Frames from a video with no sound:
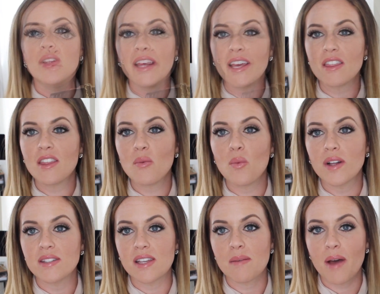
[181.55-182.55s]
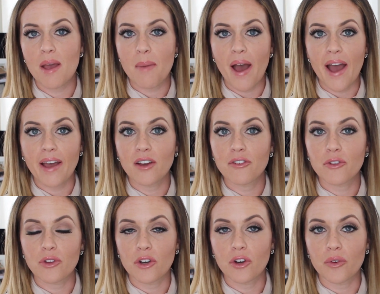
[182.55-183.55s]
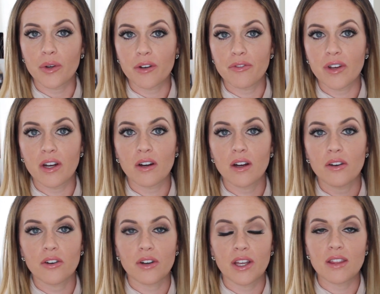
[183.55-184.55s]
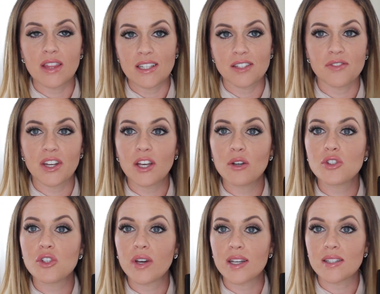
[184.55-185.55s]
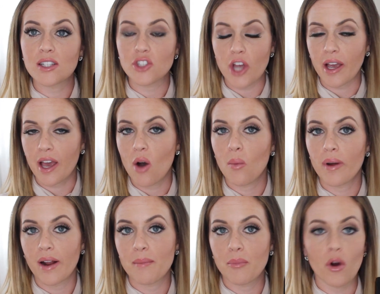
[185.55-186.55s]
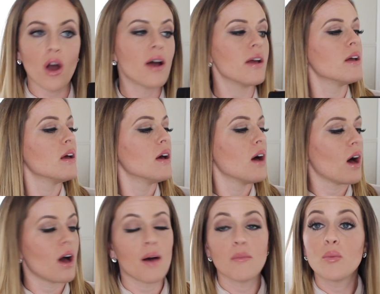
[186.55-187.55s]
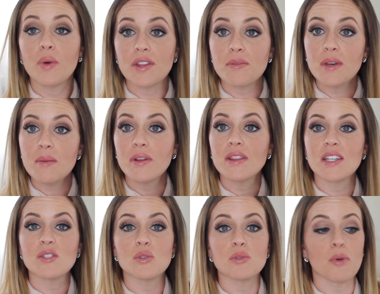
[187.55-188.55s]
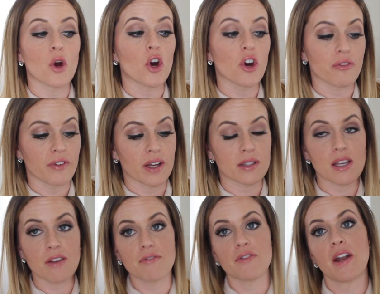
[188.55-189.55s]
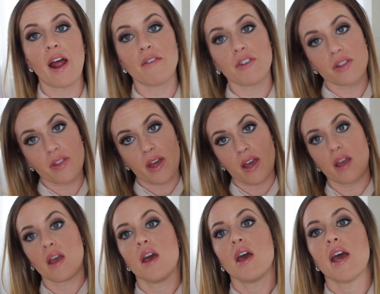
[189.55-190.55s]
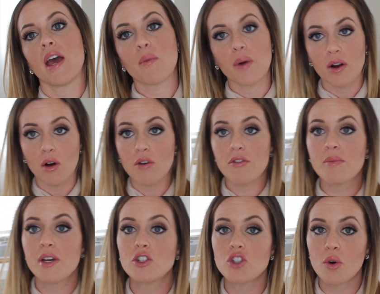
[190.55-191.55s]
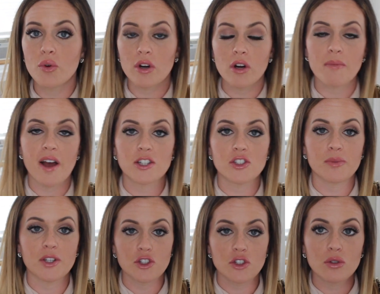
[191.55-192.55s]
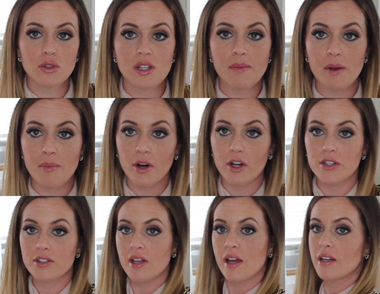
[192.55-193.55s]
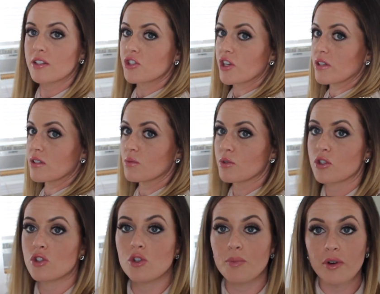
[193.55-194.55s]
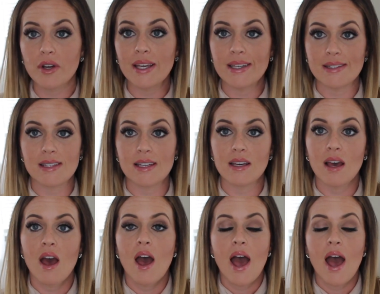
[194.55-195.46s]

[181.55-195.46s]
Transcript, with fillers: will link the what's in my bag for the career fair underneath this video so you guys can check out what I brought um, with me, but this was perfect. It fit everything. It went over my shoulder, matched my shoes and my purse, and it just was super easy